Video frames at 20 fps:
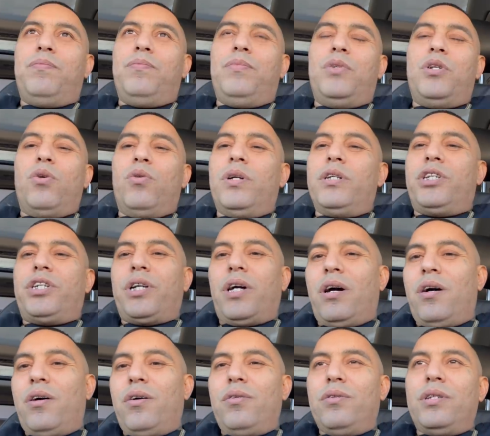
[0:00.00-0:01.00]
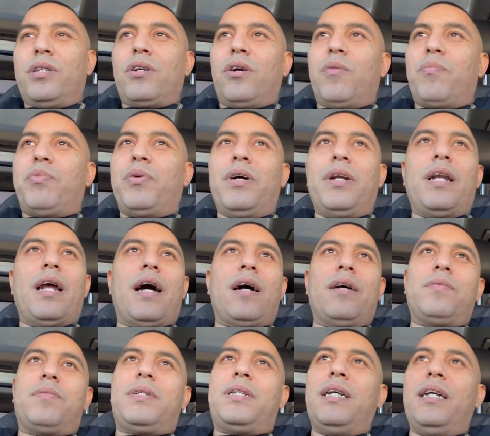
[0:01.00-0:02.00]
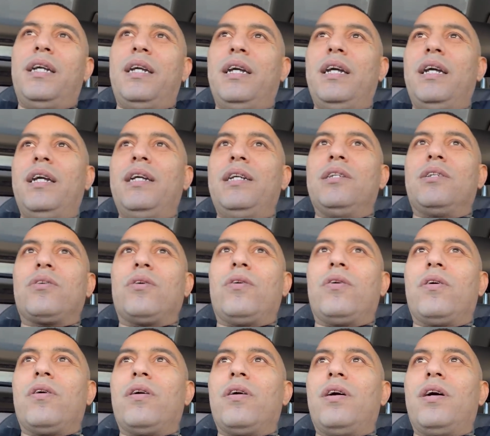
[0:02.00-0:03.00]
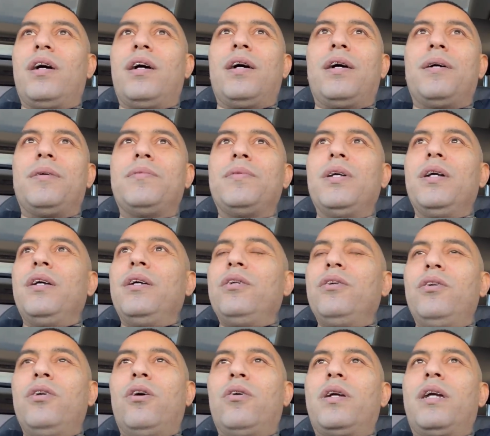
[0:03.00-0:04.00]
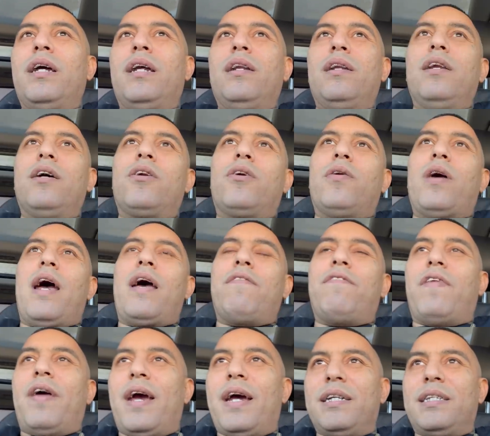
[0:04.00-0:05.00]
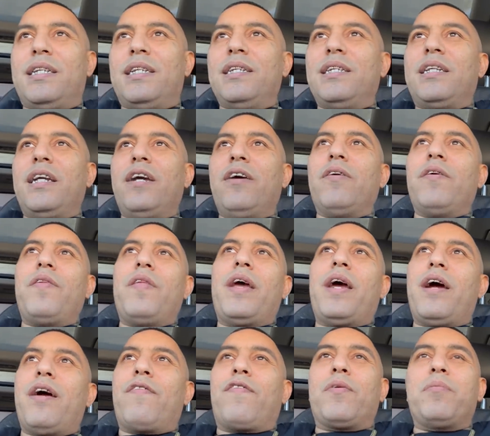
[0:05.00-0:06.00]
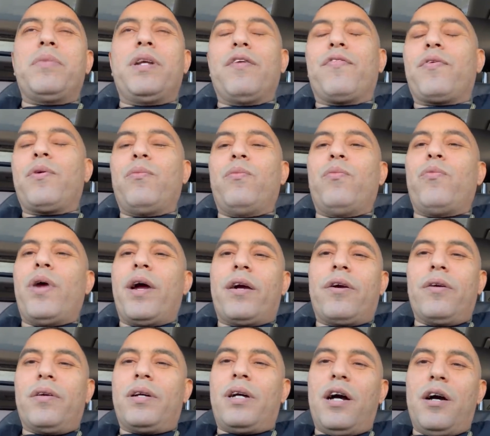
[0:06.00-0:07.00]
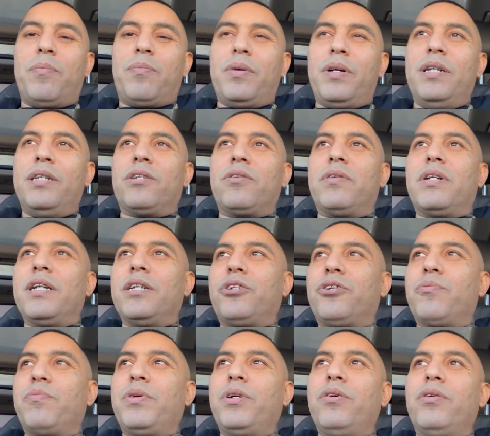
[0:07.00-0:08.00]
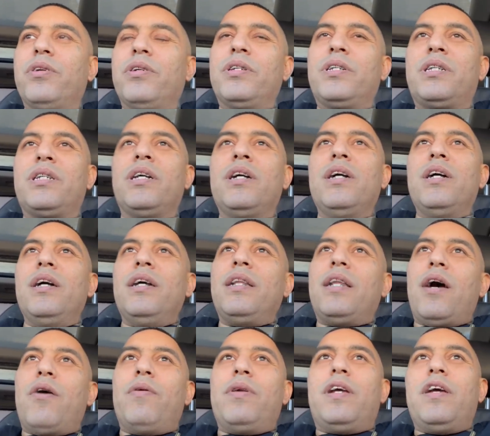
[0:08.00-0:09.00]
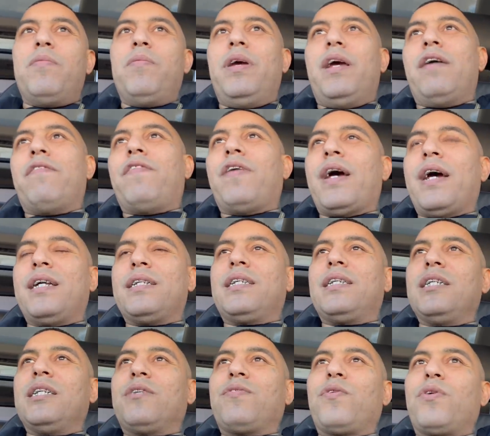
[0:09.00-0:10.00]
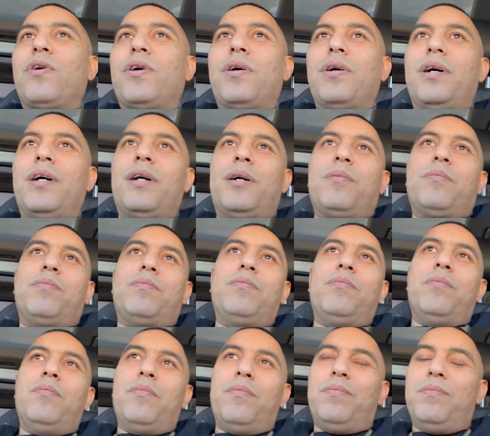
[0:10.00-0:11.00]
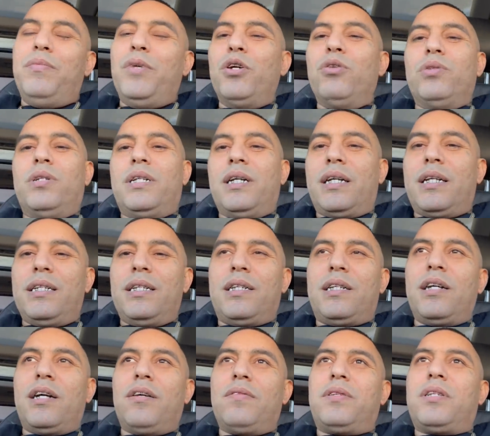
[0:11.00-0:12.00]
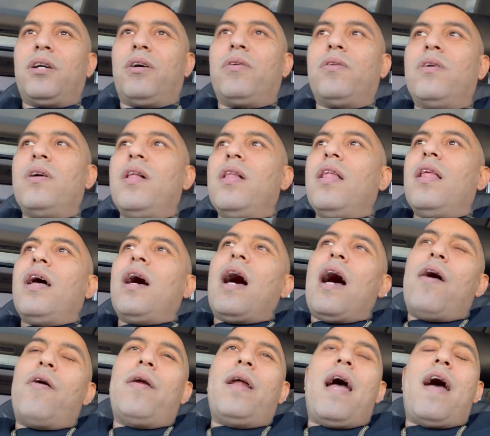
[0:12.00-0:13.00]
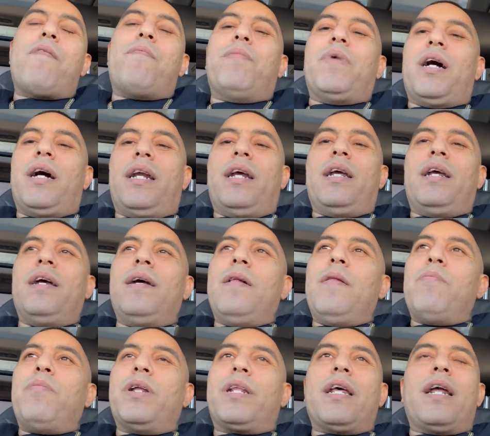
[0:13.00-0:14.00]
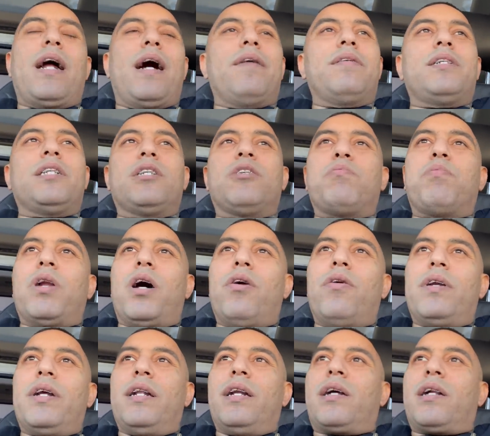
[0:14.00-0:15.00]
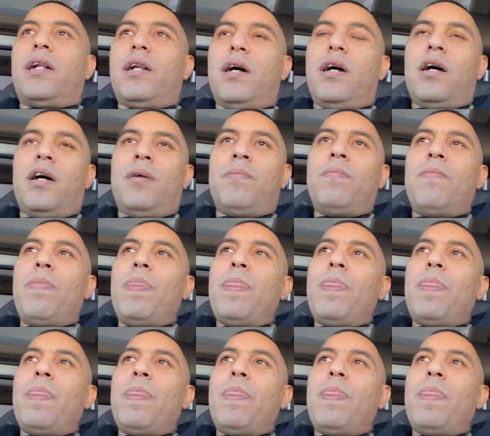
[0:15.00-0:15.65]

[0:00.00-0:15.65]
doing shows or putting out CDs or, uh, you know, getting little advances here and there from different record companies or distributors that would give me advances for uh, music and stuff. So I would have money, but then I would just blow it in the club.